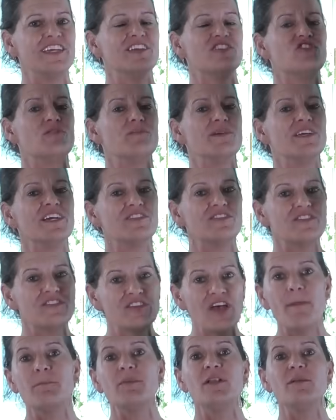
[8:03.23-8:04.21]
It should be a
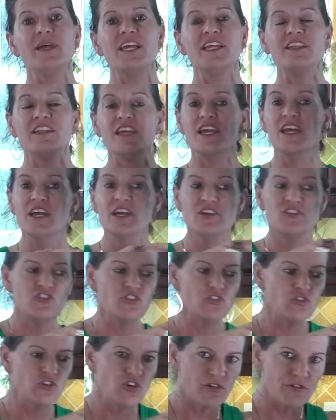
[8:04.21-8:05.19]
supplement
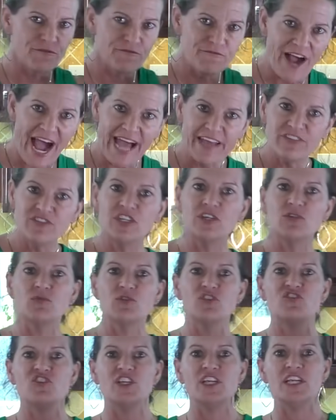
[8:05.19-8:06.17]
to your fasting
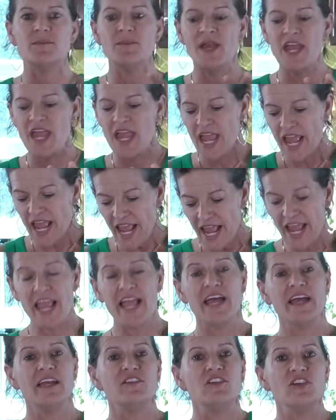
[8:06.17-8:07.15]
regime
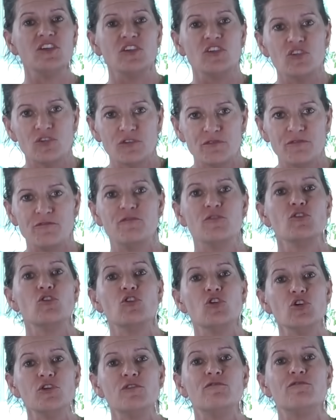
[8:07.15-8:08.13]
and your
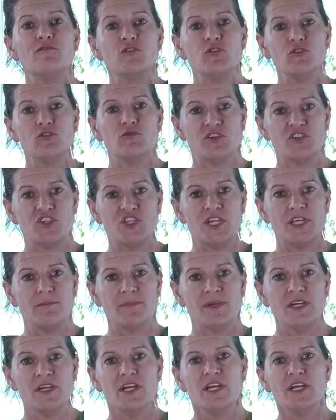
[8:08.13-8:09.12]
good food regime.
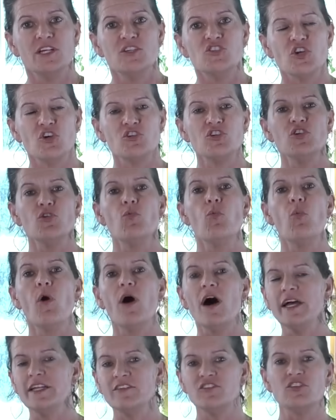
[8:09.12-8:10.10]
So you
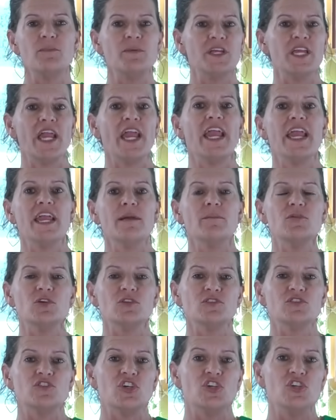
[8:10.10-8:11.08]
want to be
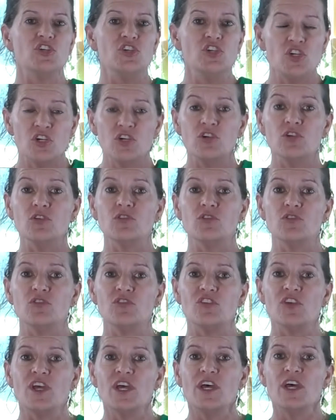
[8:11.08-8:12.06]
able to
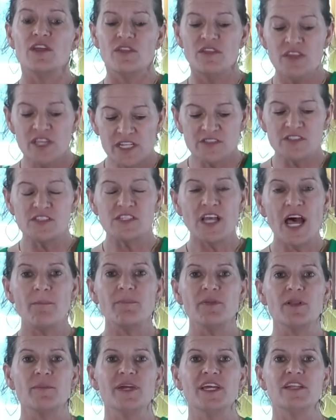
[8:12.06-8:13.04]
use these
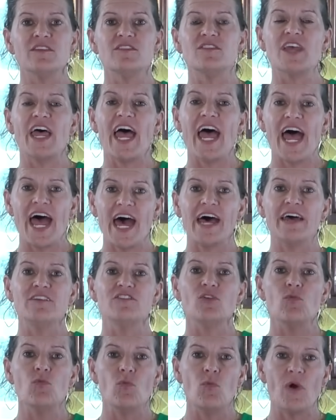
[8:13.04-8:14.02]
supplements as
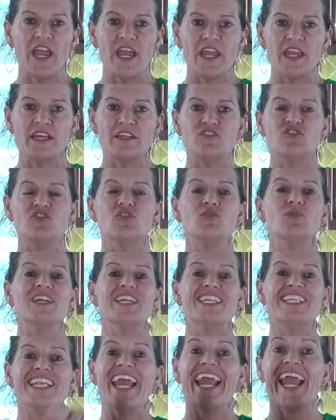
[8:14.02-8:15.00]
a way to
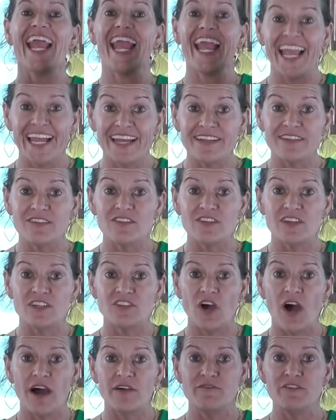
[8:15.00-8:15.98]
enhance
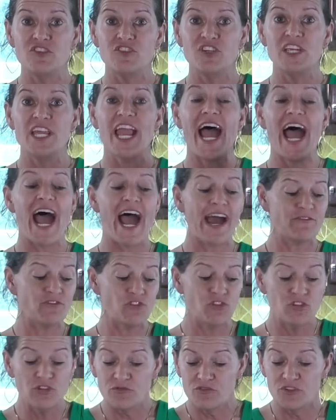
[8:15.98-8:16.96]
autophagy after
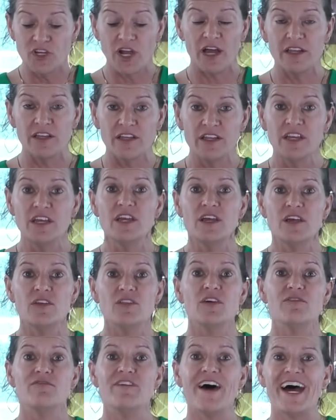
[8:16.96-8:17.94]
you've done
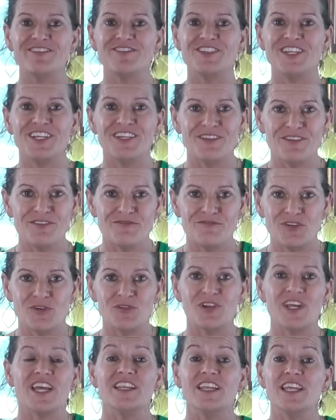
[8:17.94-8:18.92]
the fasting and the
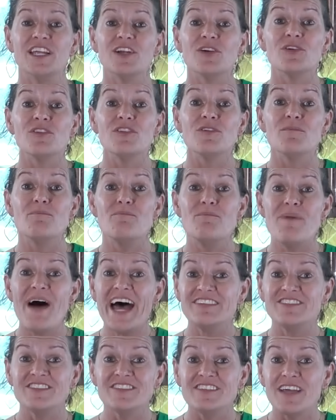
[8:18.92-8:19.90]
food. And here are the
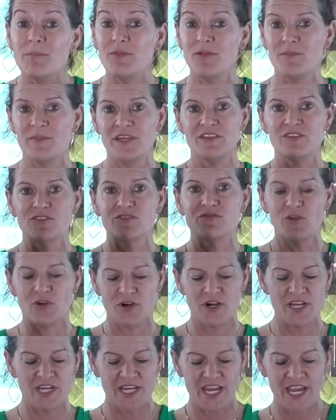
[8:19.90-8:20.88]
best supplements
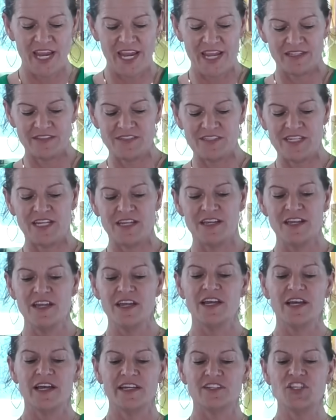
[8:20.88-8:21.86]
for enhancing
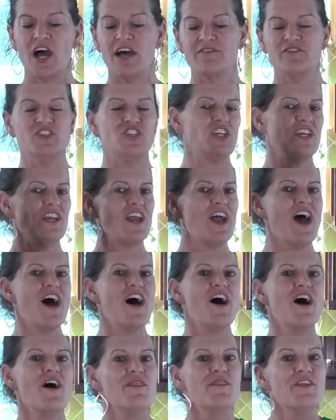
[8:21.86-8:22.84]
autophagy.
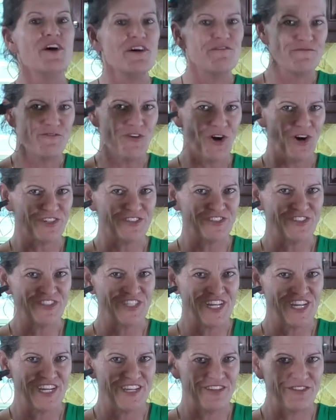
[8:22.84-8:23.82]
The first
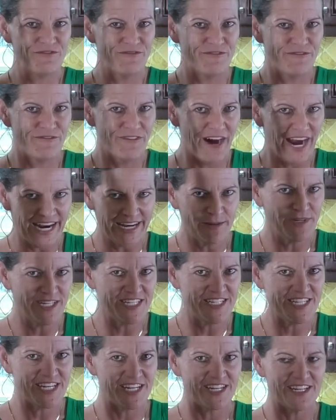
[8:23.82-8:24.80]
is vitamin
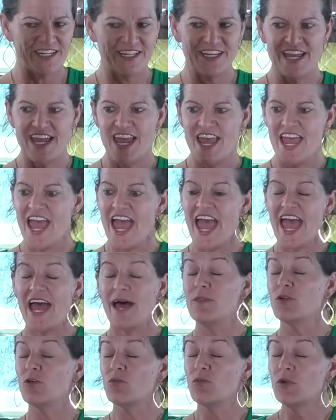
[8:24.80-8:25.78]
D.
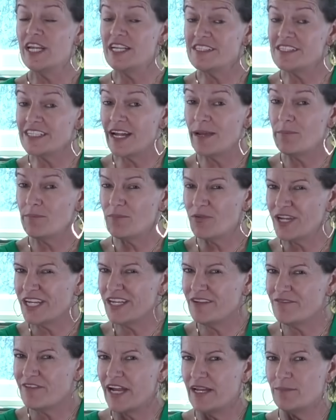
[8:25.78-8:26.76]
And the reason I'm
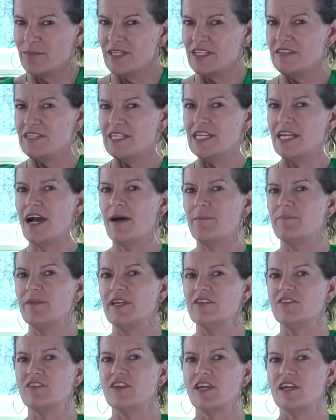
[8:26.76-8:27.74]
bringing vitamin D up
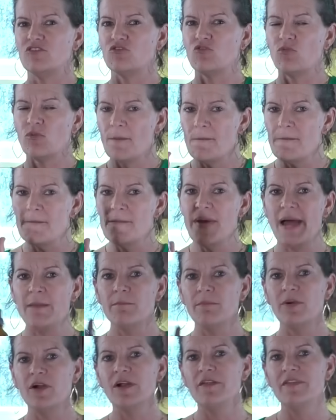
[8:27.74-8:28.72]
is because
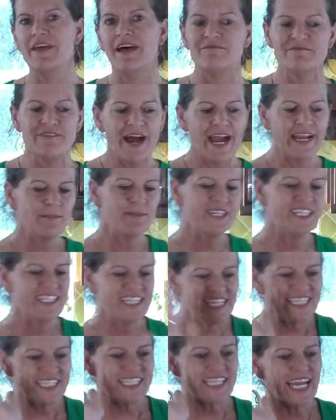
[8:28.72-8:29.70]
remember that vitamin
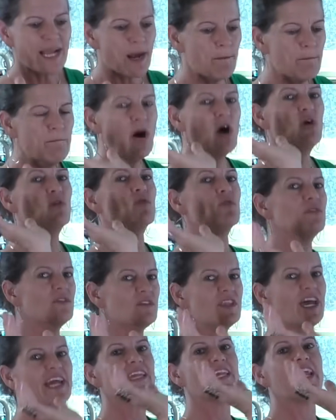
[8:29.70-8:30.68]
D is like a boat
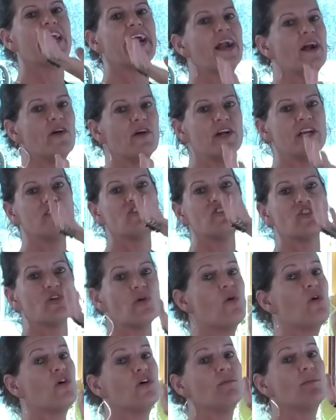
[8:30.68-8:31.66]
that carries your
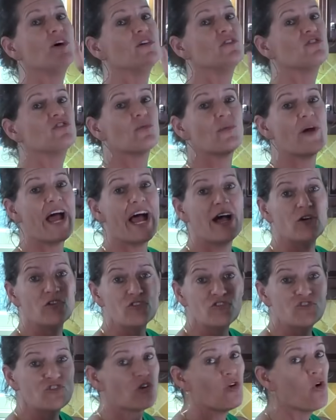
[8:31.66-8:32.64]
hormones
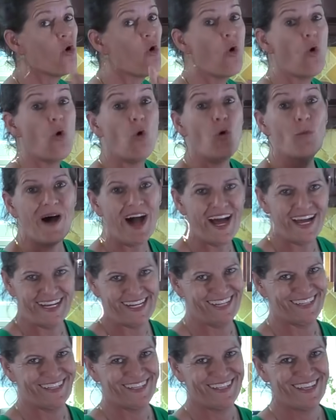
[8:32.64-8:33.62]
around your whole body.
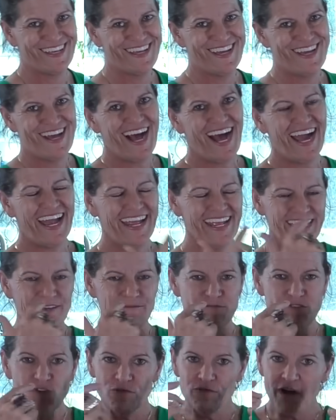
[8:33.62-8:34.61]

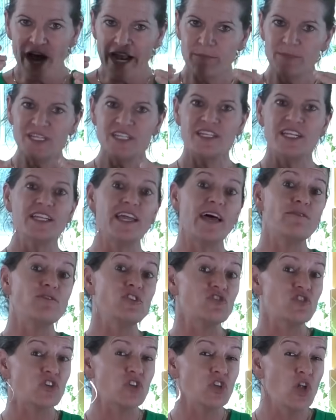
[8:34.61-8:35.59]
If your vitamin D
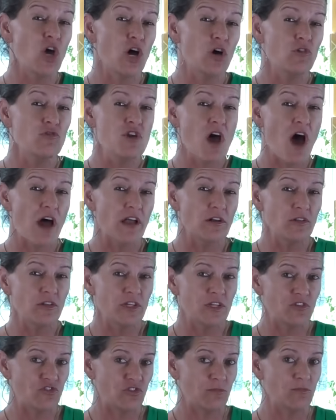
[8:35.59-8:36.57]
levels are low, not
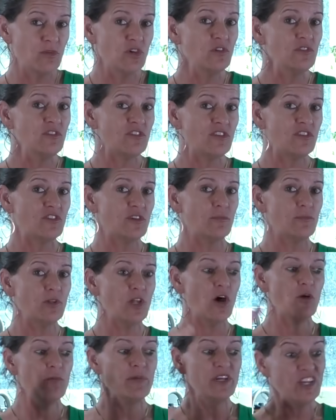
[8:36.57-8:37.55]
only is your immune system
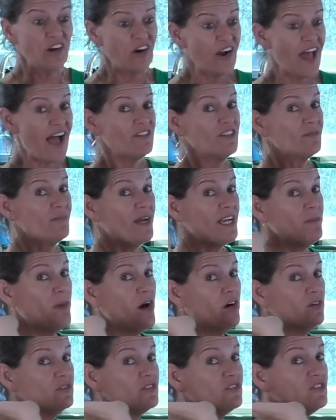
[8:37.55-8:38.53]
low, but you don't have as many
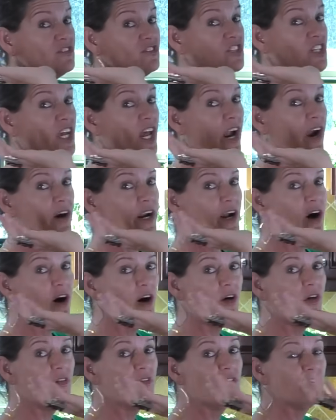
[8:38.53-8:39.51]
boats to carry
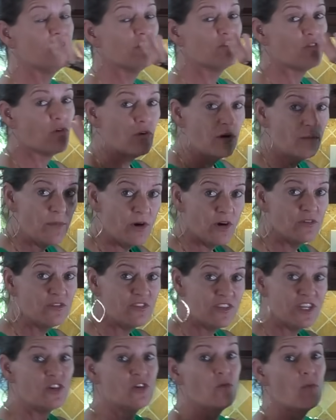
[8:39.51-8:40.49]
all these hormones
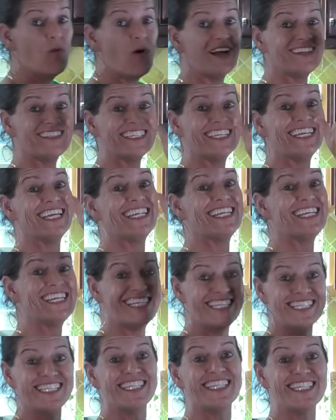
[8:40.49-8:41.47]
that you want to get
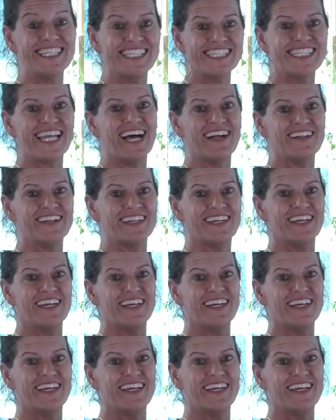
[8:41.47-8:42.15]
into the cell.